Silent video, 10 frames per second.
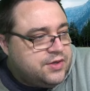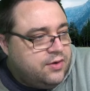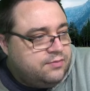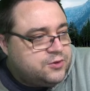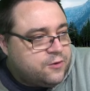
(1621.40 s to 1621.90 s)

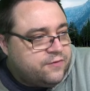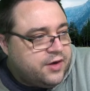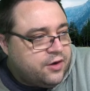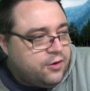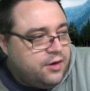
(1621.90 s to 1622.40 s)
I'm sort of at a
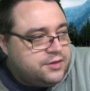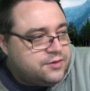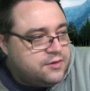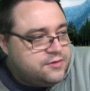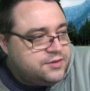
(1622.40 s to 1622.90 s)

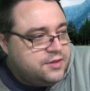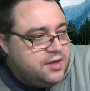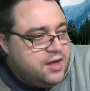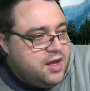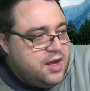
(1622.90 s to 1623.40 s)
crossroads.
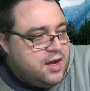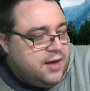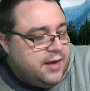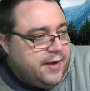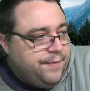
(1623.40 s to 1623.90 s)

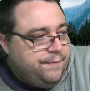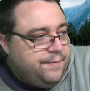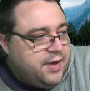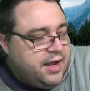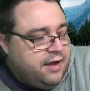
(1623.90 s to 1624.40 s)

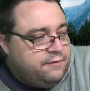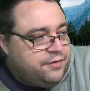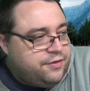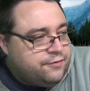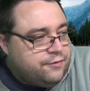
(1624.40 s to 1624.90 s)
I have
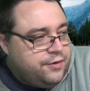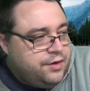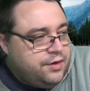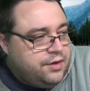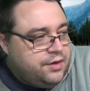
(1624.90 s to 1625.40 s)
3